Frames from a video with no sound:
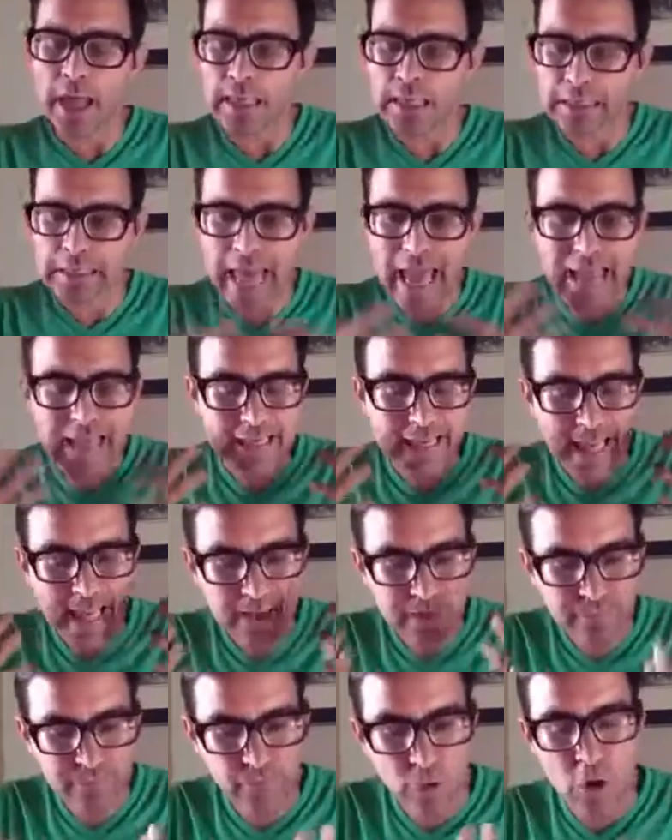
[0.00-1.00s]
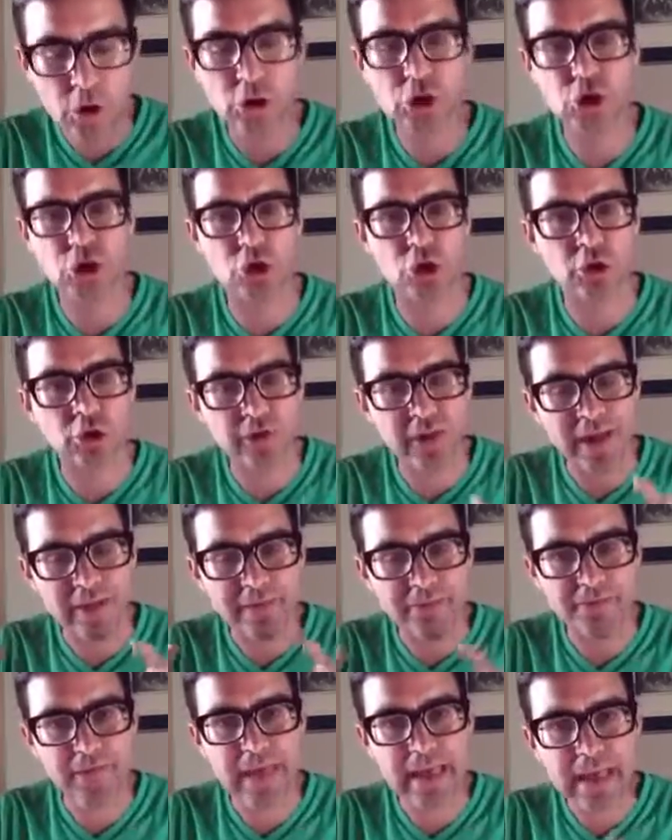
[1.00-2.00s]
like a vulture that
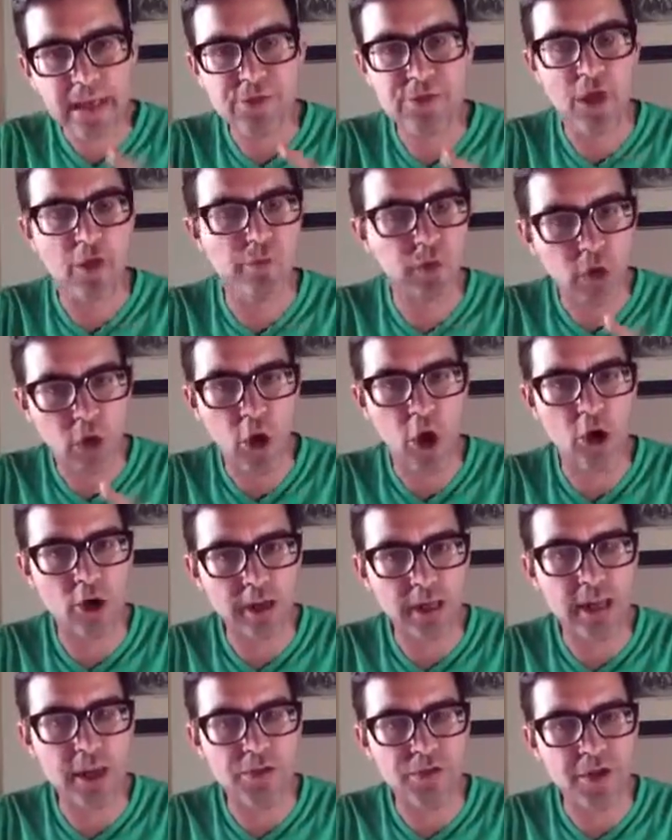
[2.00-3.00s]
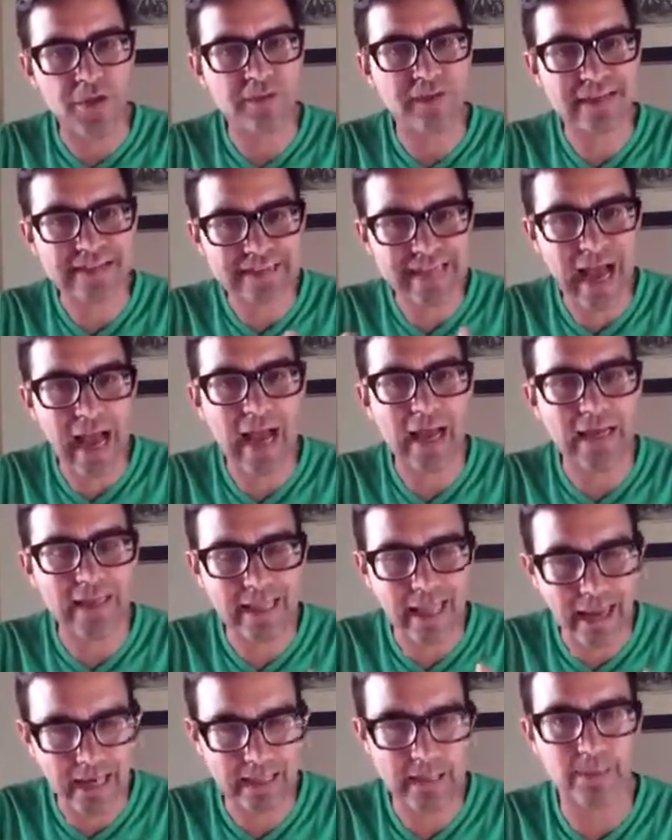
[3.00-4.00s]
feeds on the carcass of a
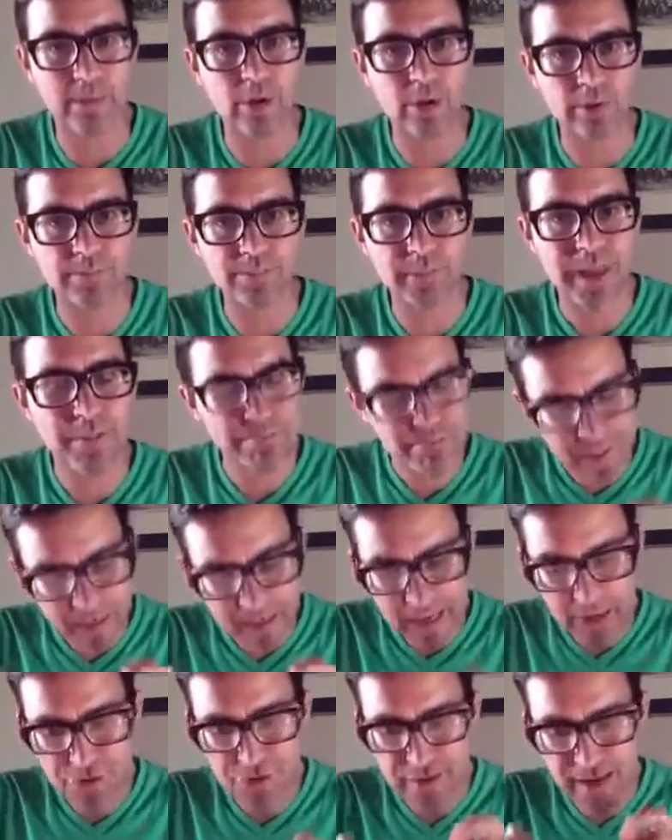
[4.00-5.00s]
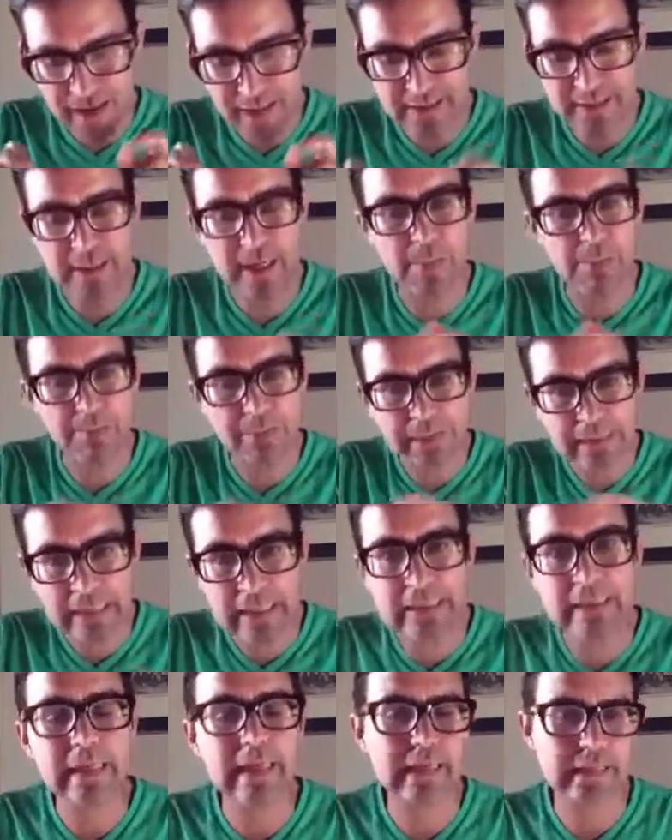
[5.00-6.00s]
dying animal and picks it
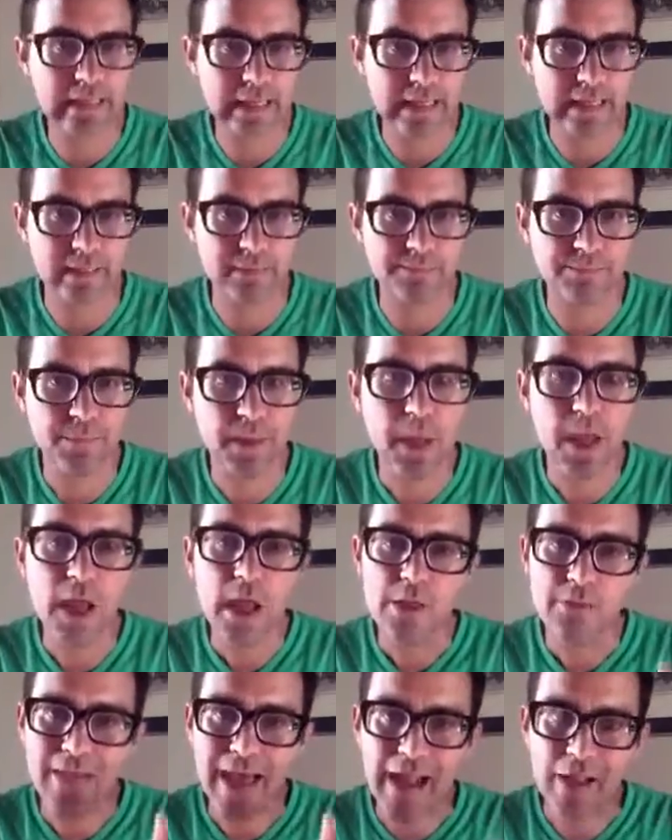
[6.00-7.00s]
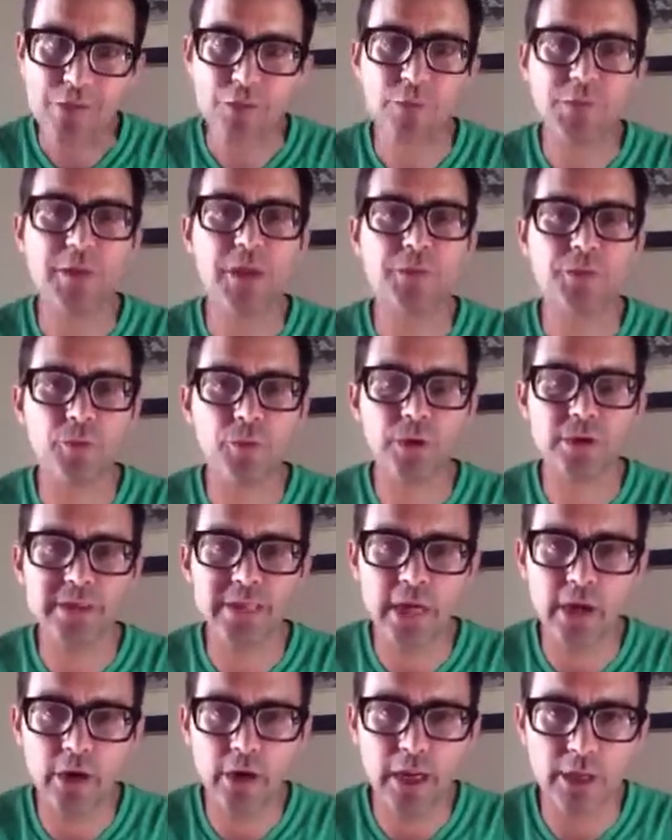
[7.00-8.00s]
completely clean. That's what the
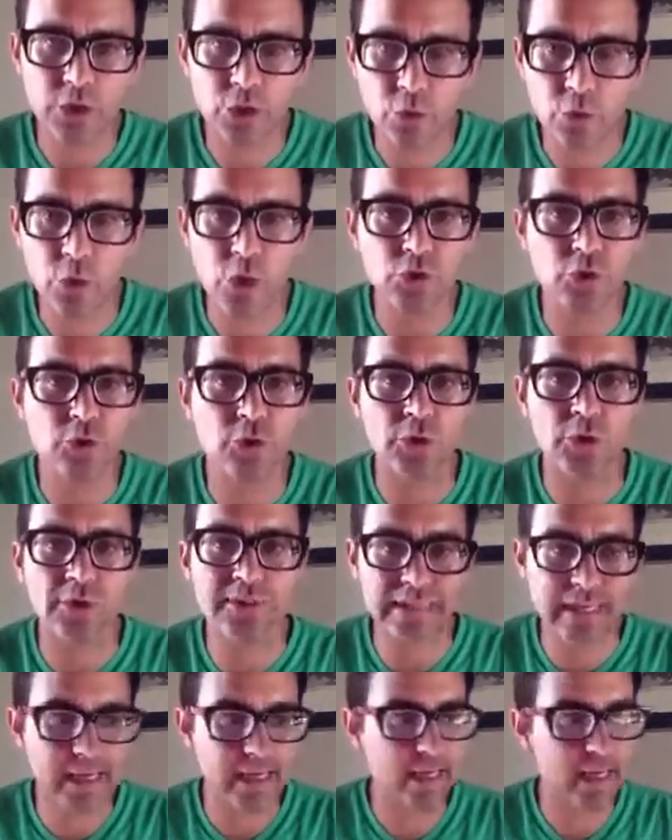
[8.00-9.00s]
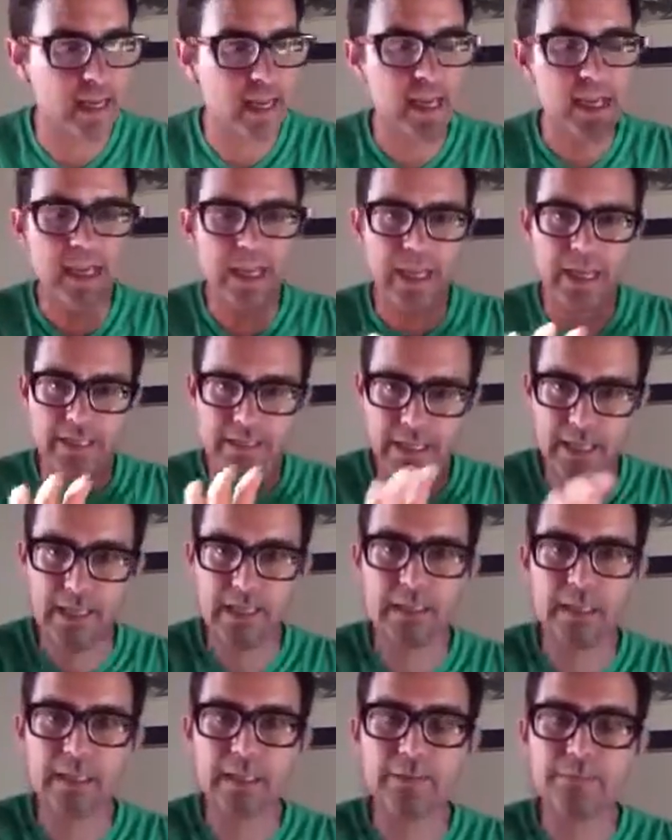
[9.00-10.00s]
authoritarian New World Order did in
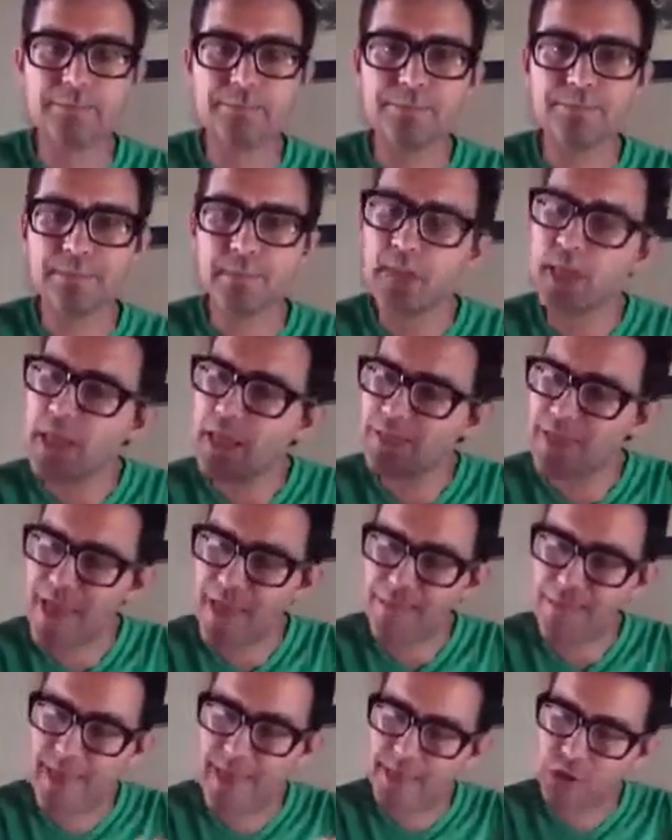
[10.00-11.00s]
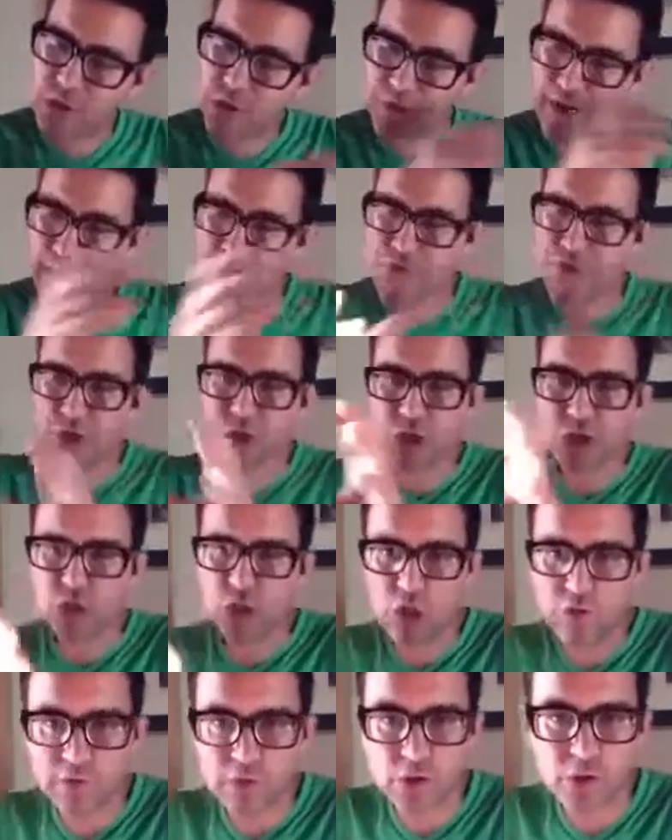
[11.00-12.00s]
England. Then they transitioned
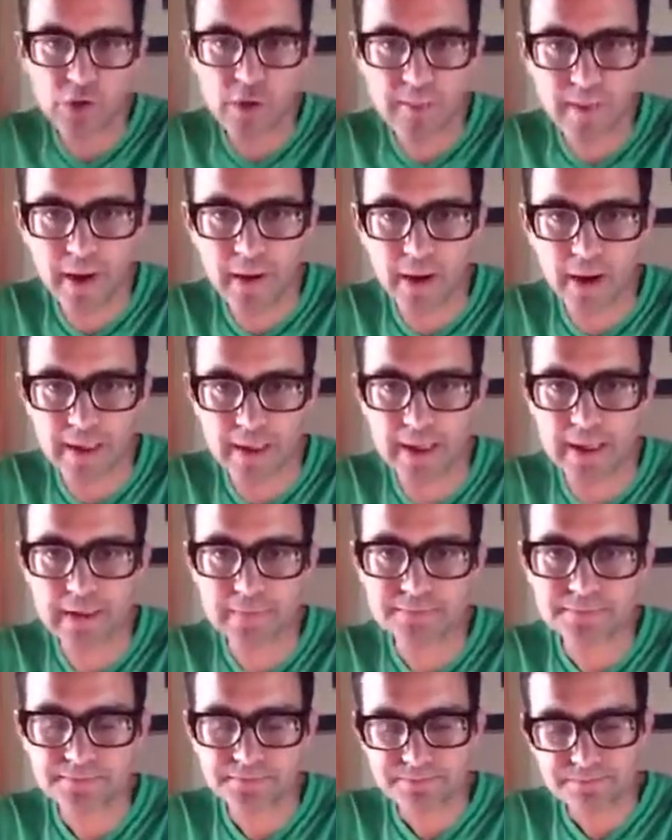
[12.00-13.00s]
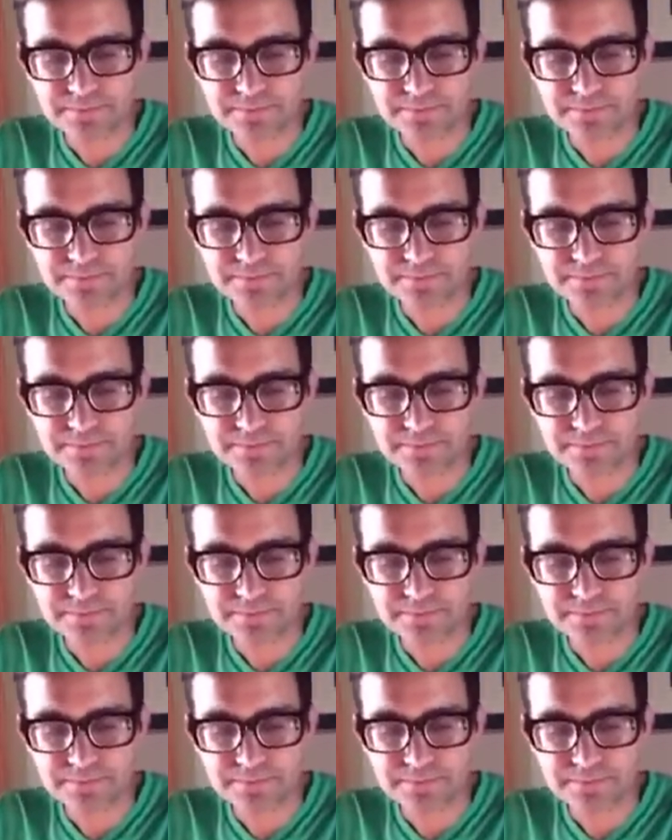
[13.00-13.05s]
over to America.